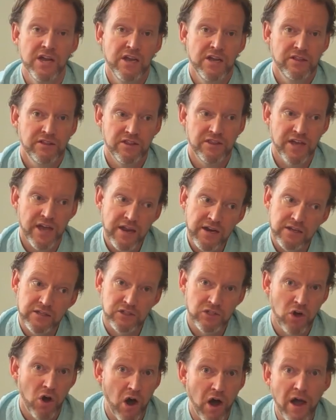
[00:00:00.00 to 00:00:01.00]
that
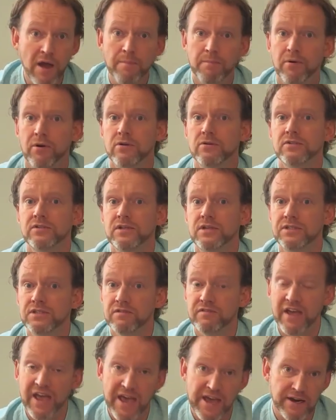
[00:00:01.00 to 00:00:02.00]
entire process of
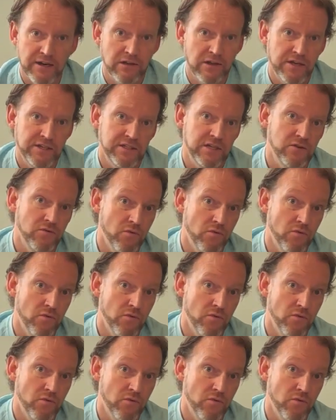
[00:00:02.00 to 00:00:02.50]
analyzing